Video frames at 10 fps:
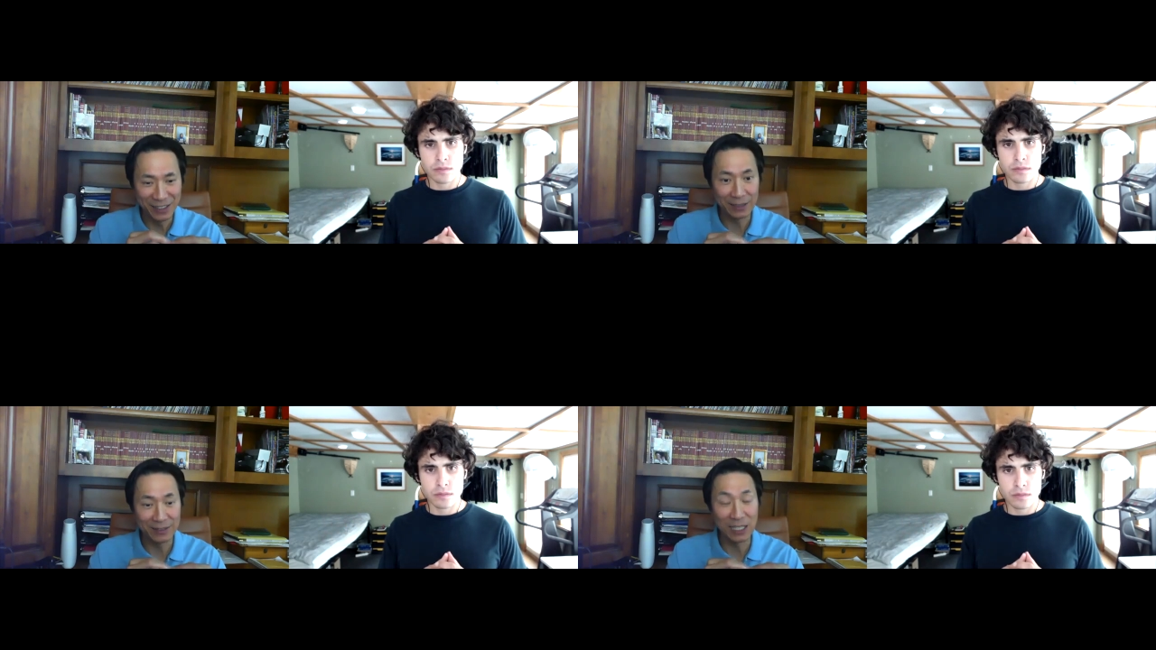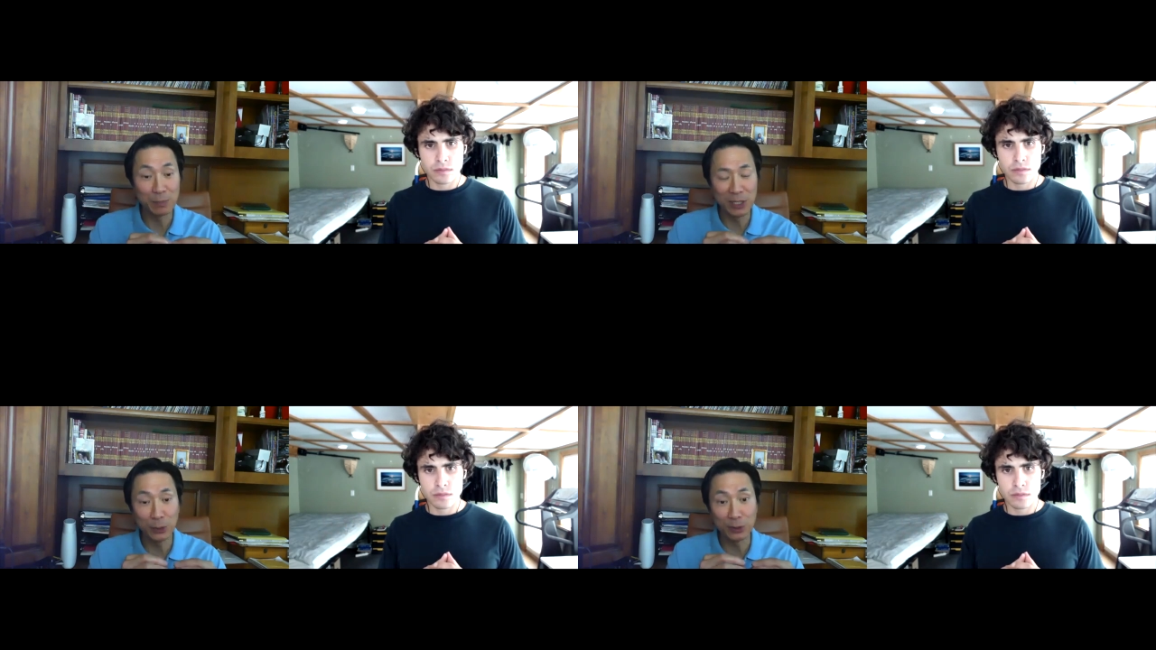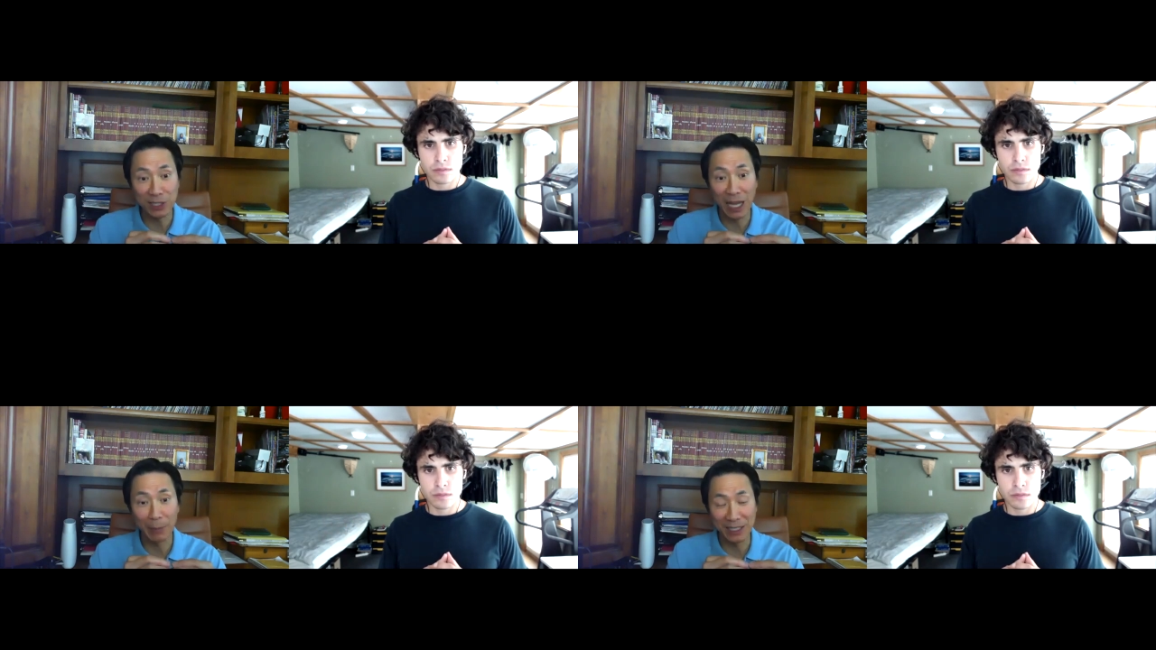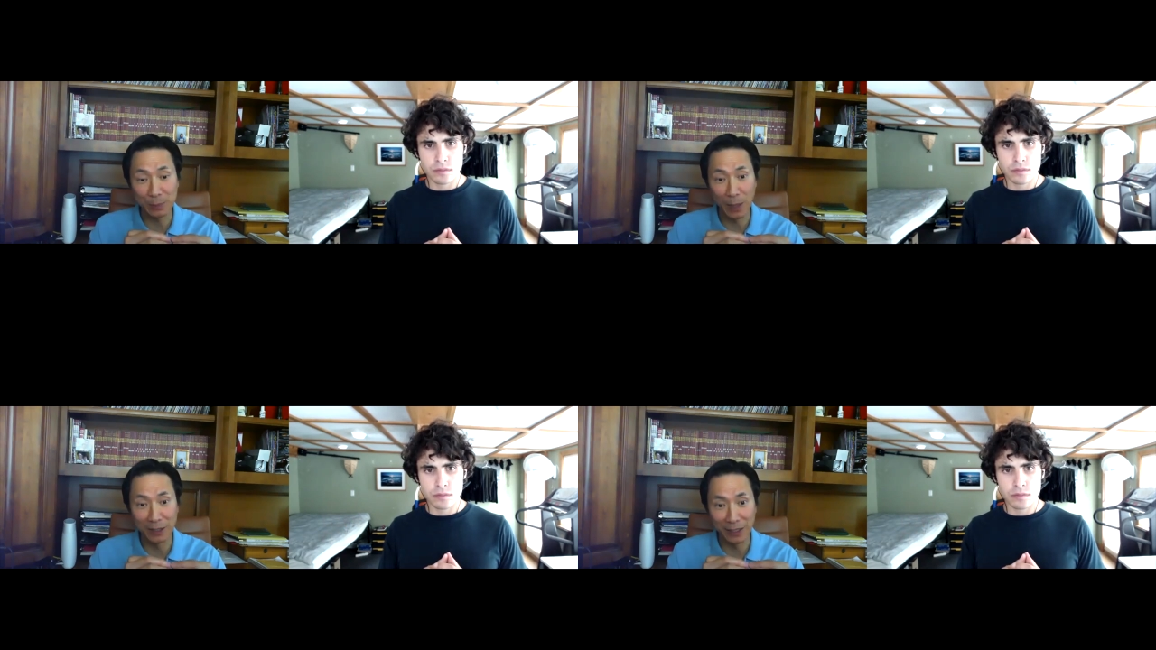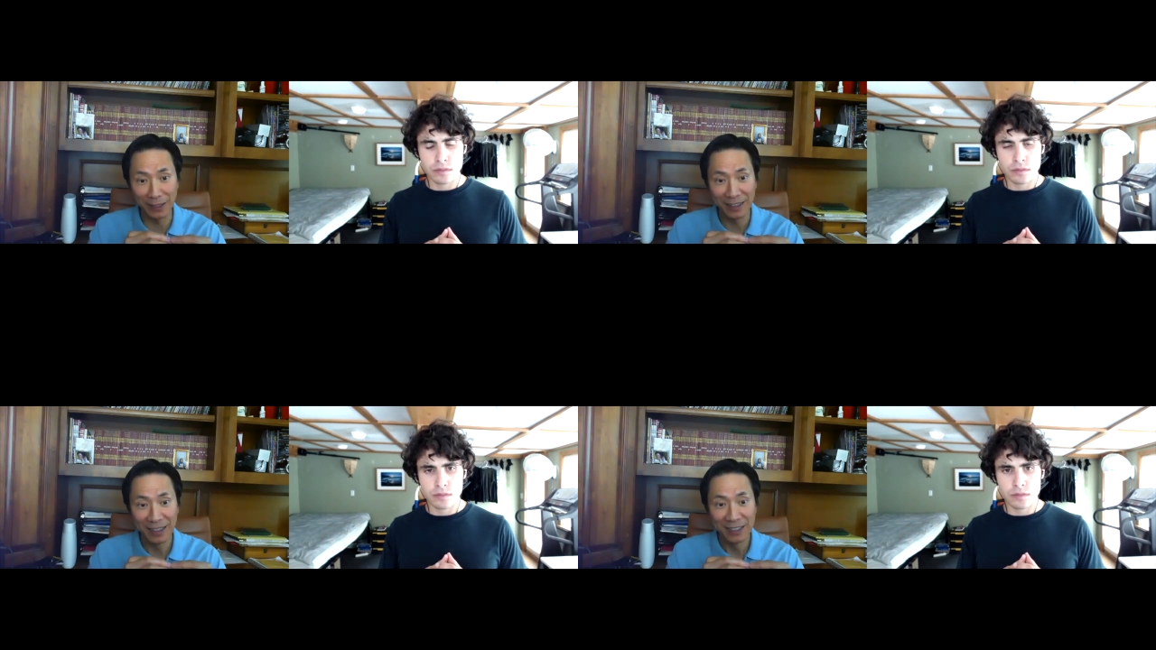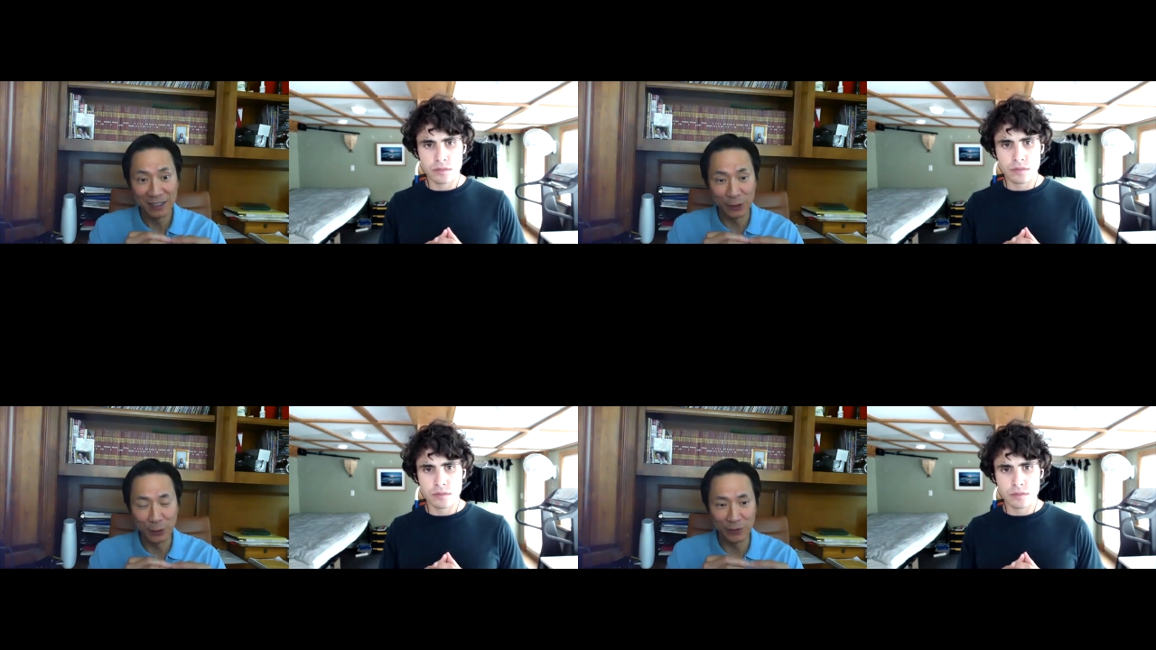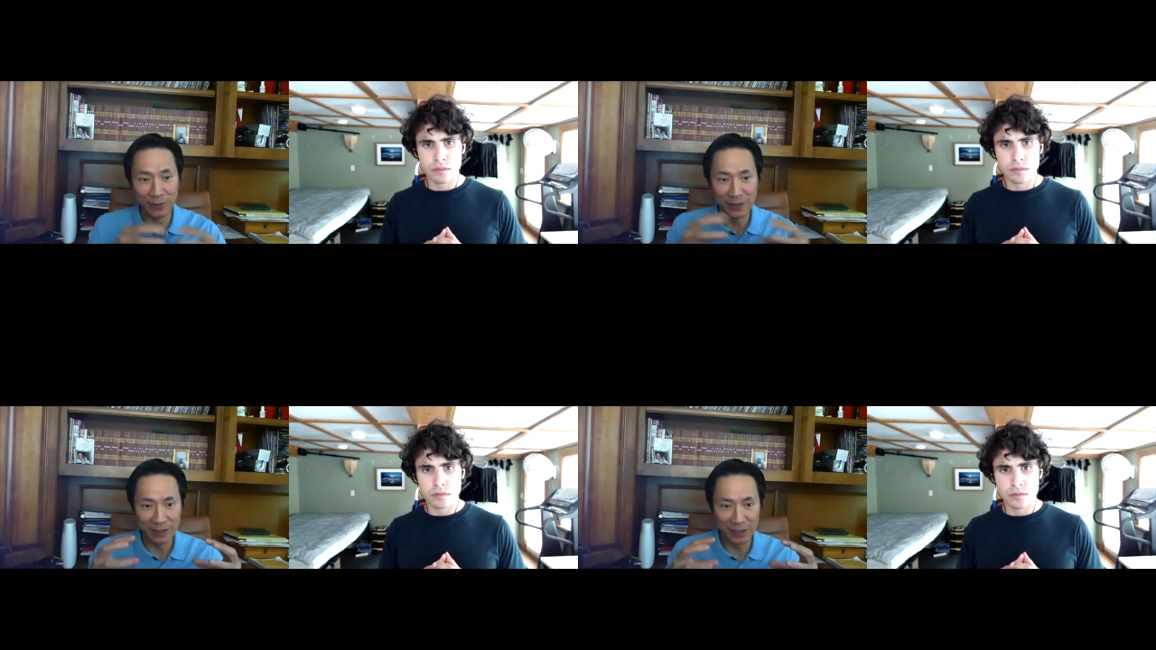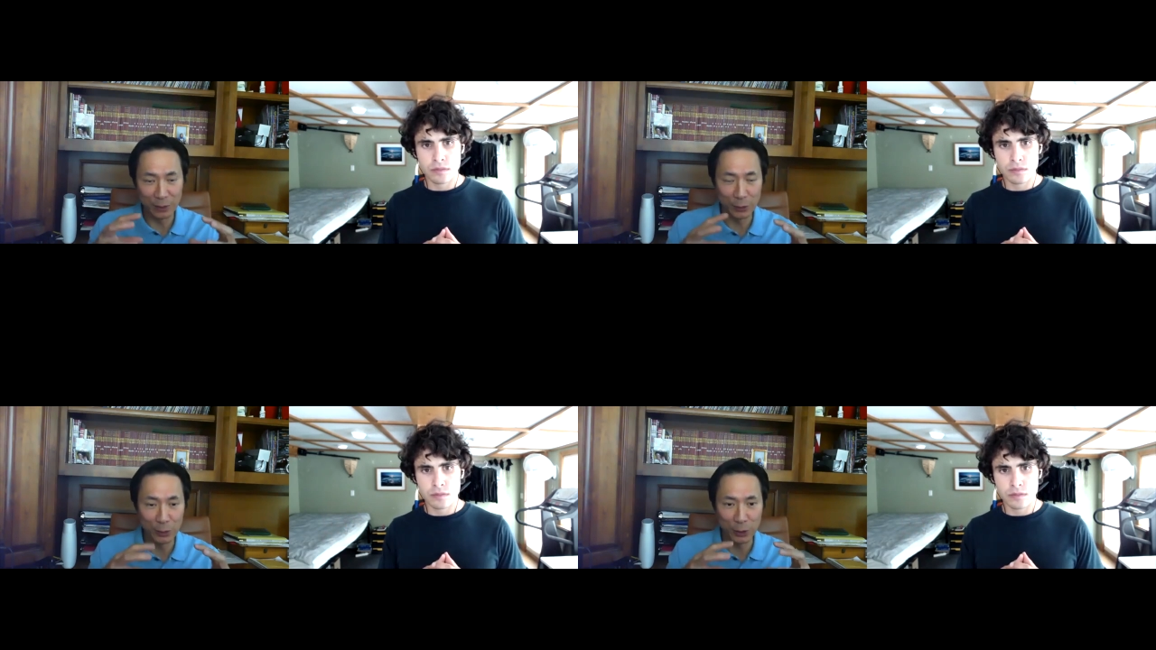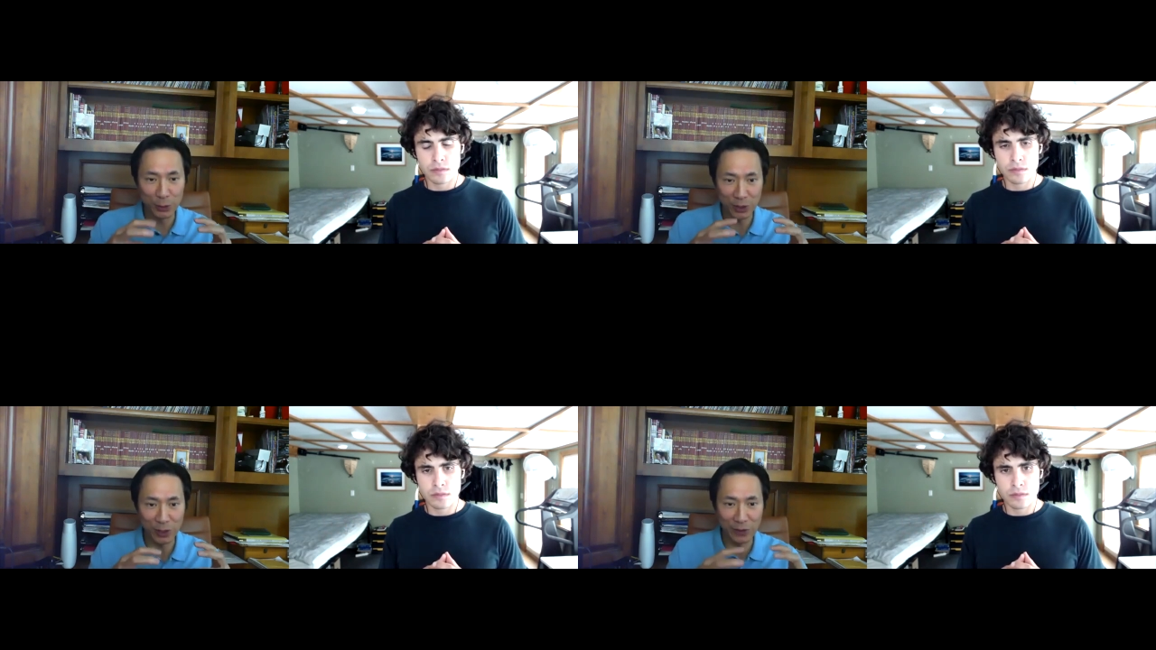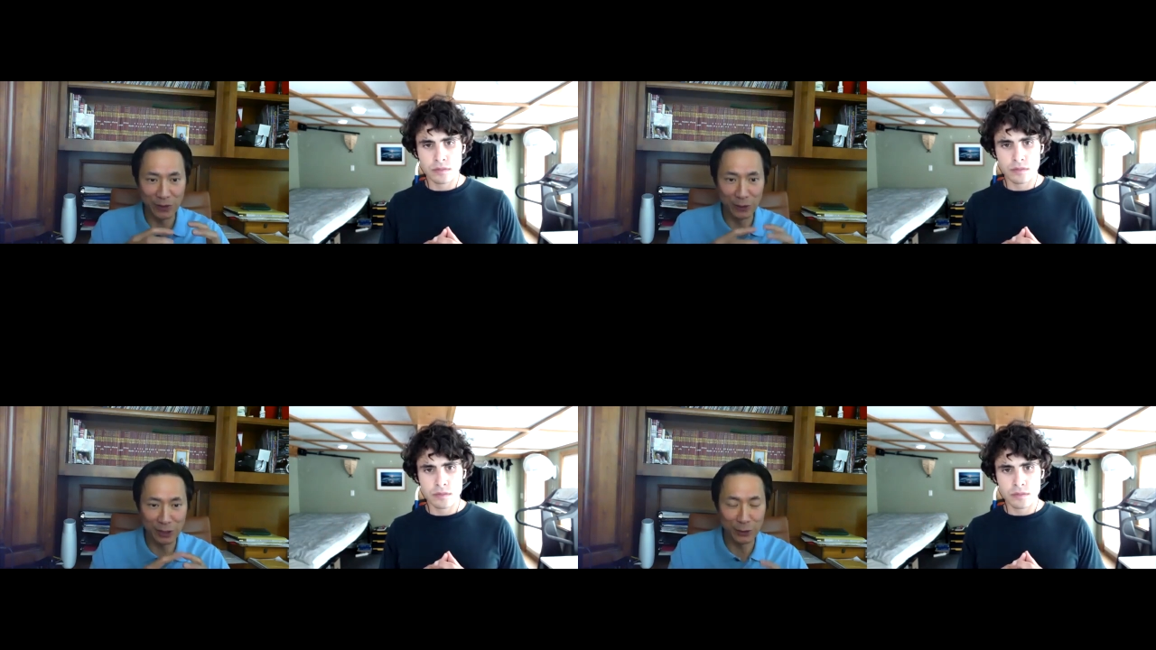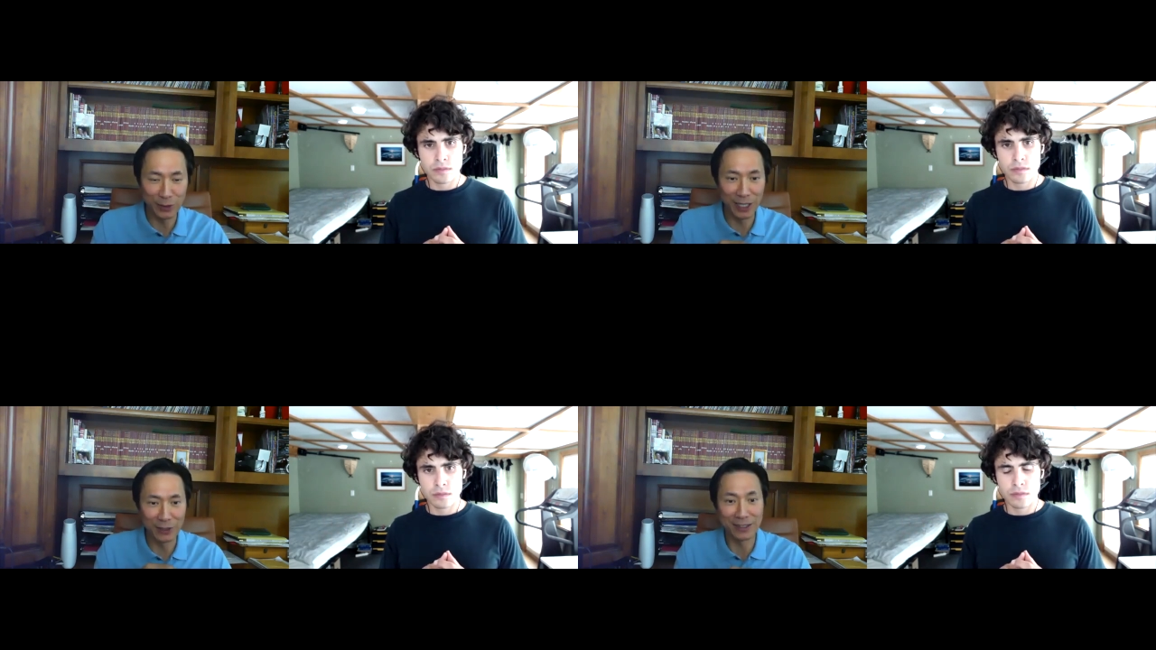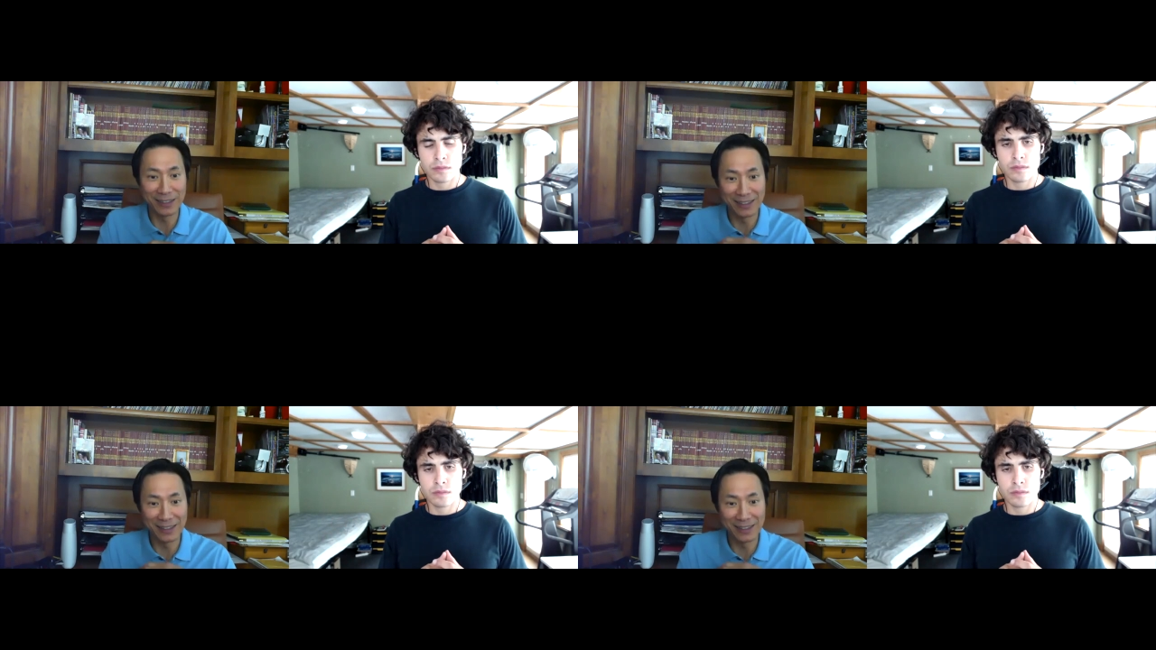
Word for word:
Speaker 1: Then that means you stop expanding. Then you the suture will start fusing together,